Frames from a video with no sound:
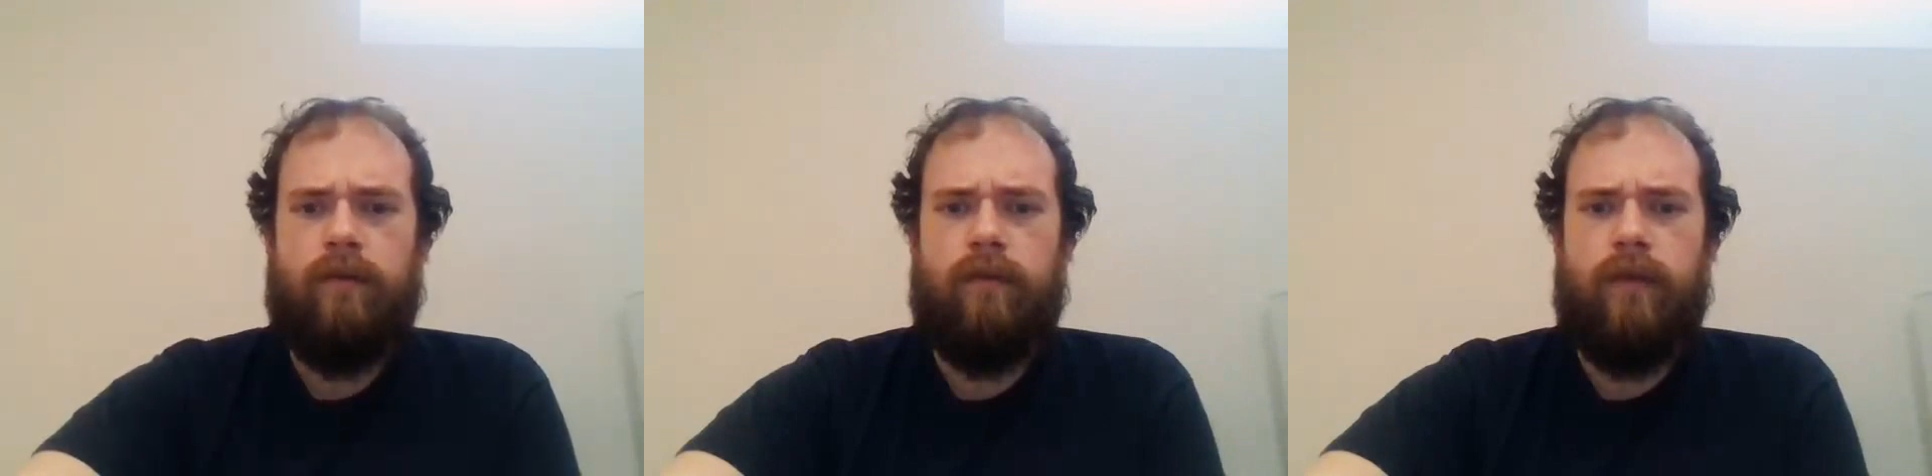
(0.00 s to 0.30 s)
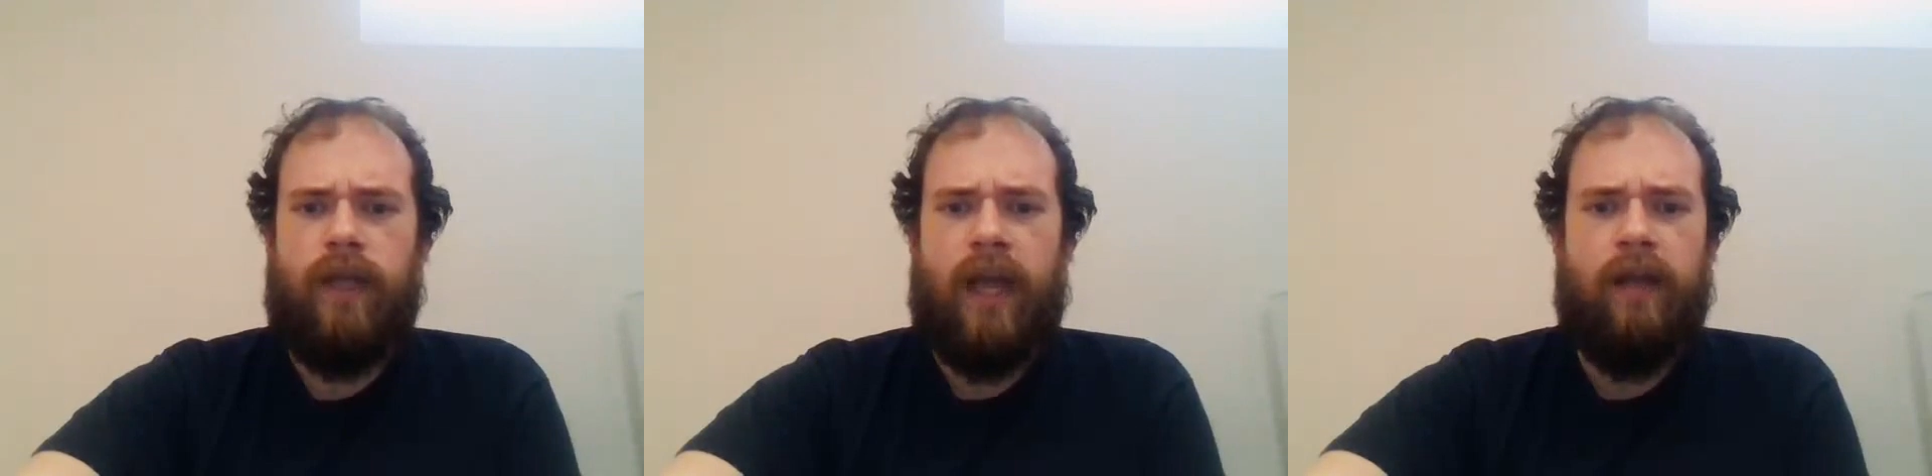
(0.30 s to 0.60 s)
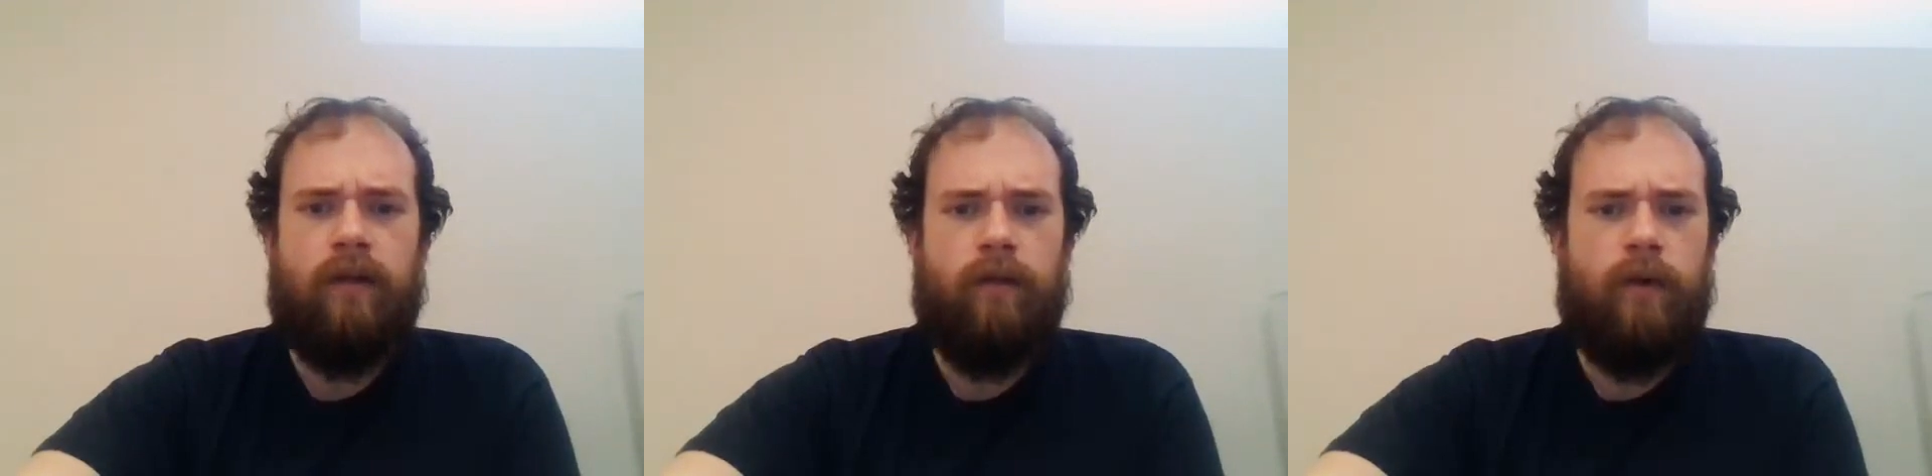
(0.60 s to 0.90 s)
the
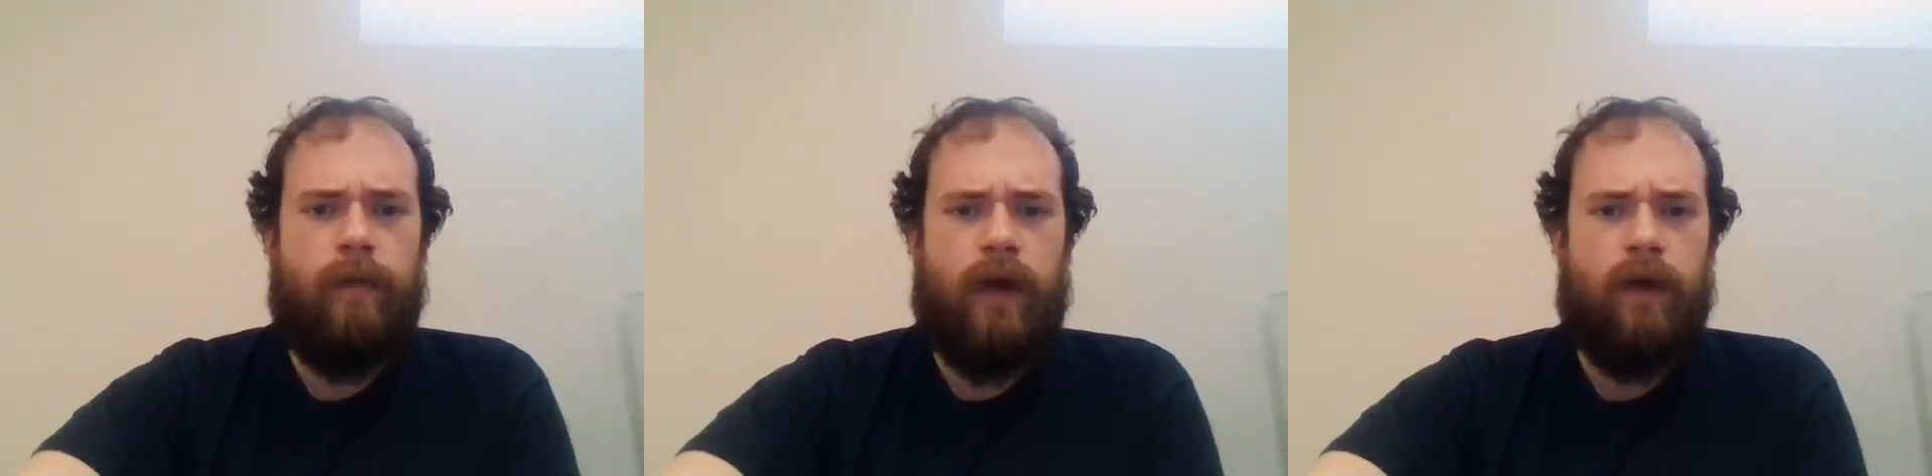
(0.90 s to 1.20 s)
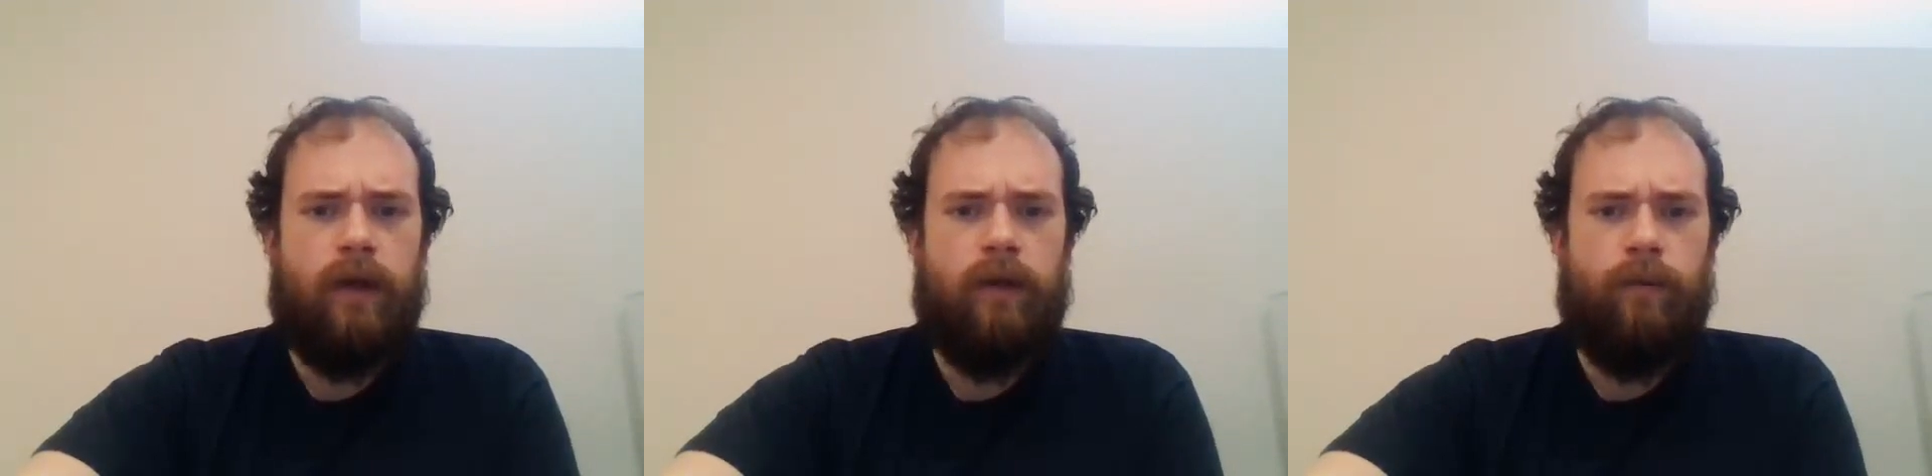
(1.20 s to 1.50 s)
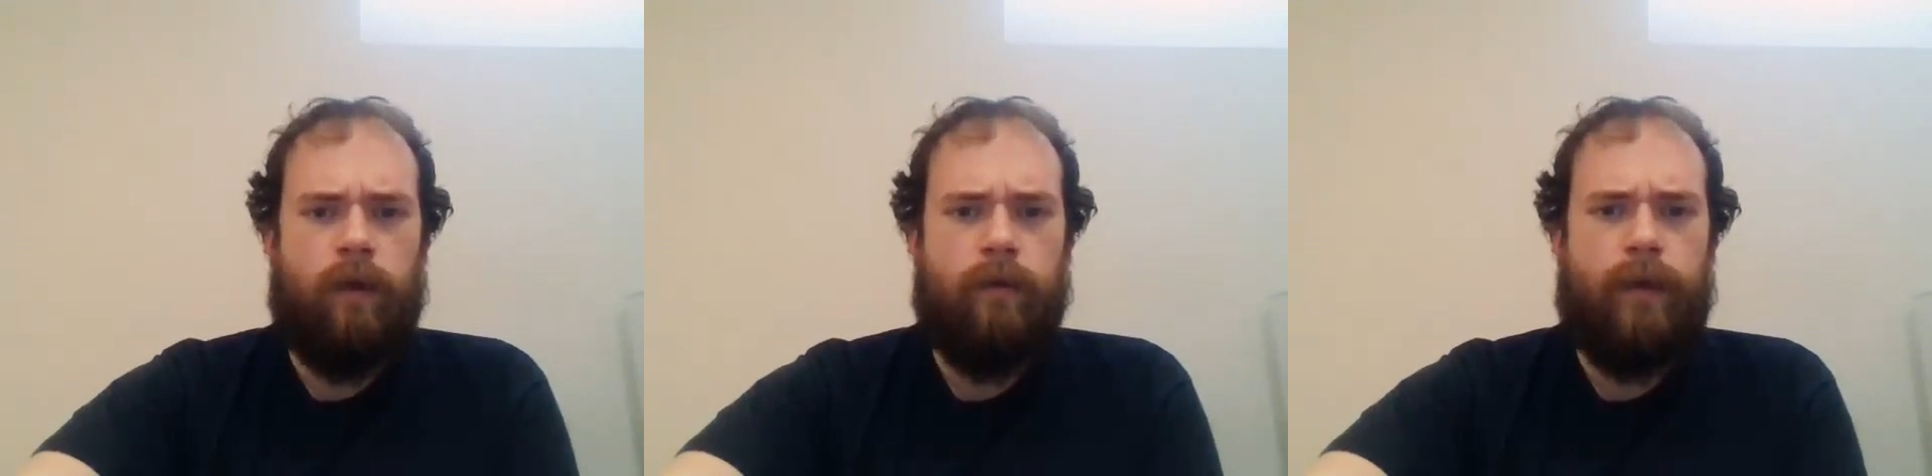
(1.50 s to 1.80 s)
Anglo-American
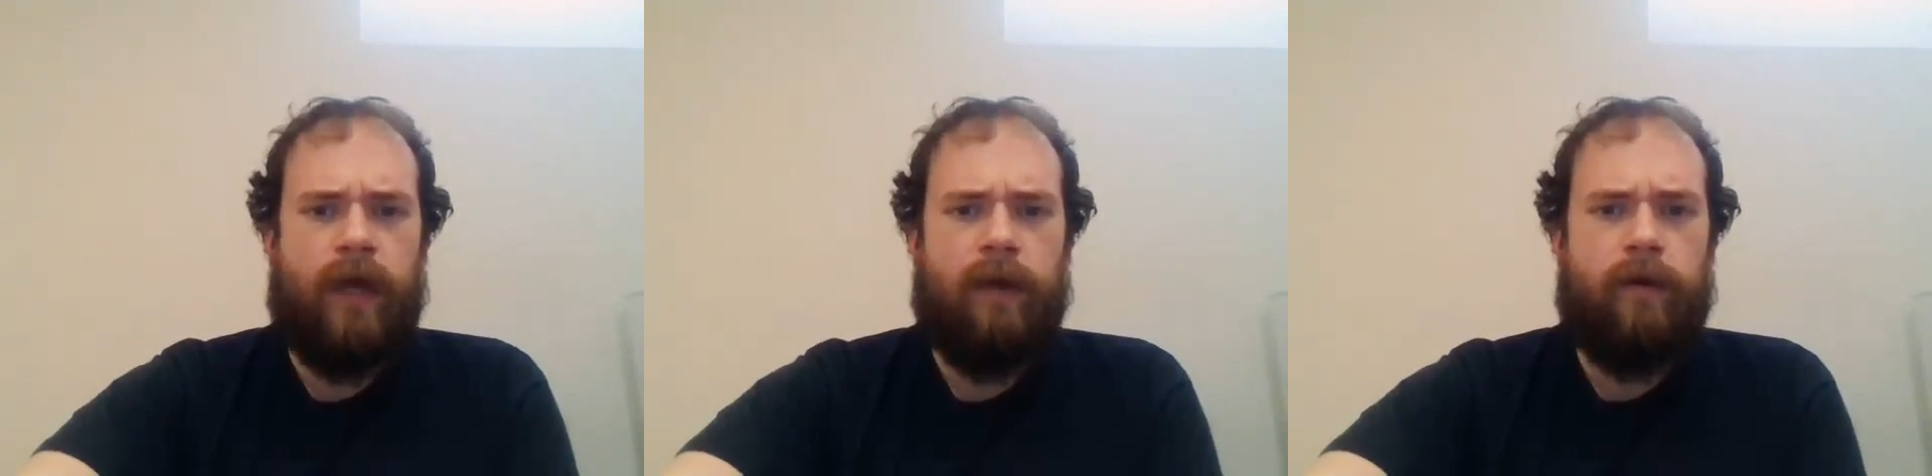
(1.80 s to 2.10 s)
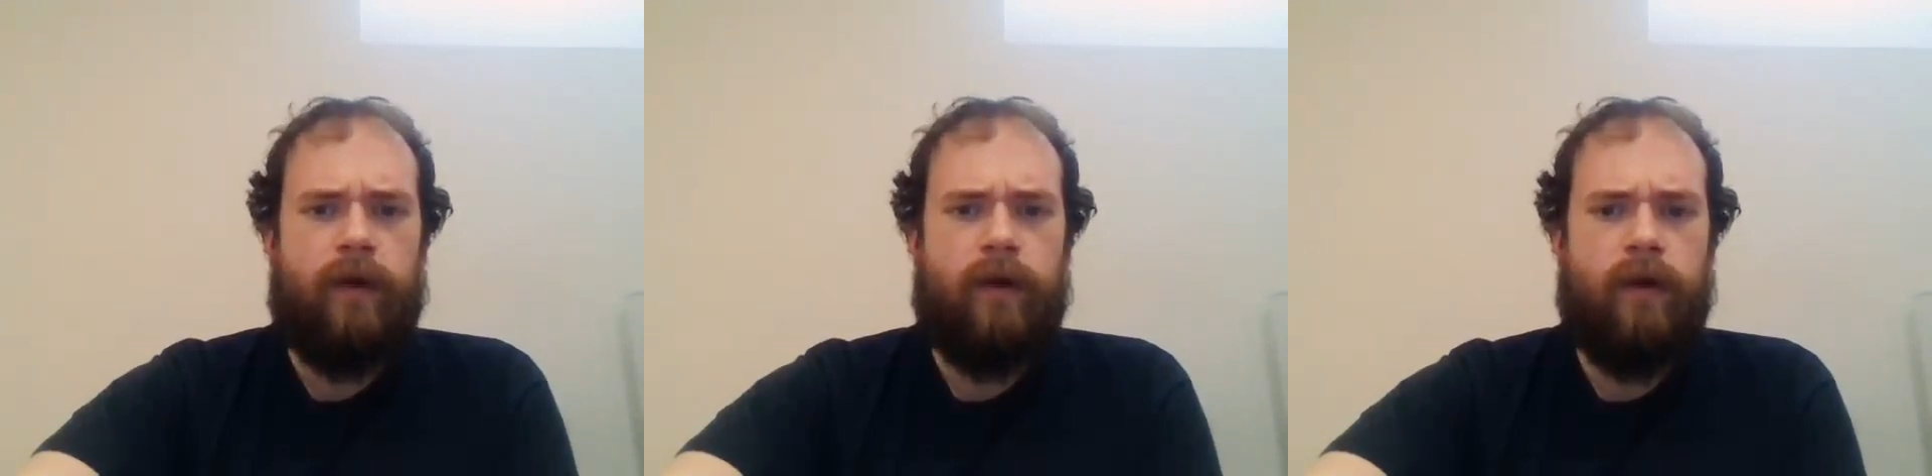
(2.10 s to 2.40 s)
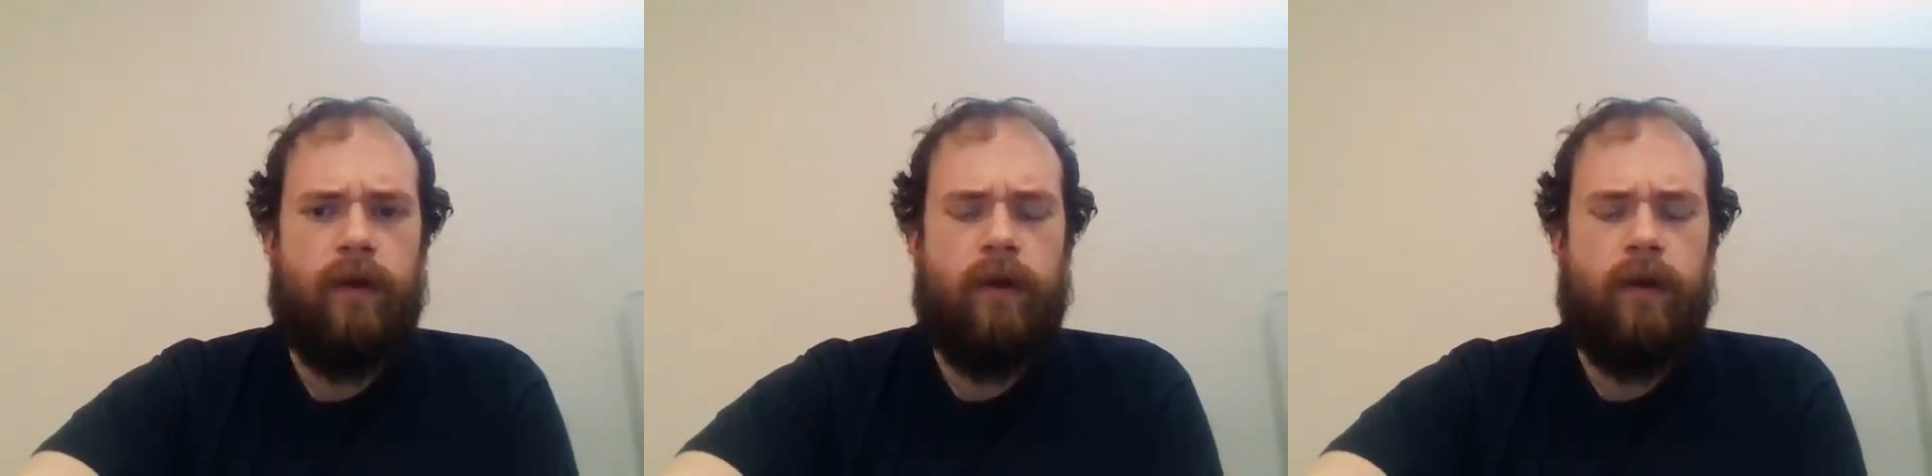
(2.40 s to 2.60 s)
world power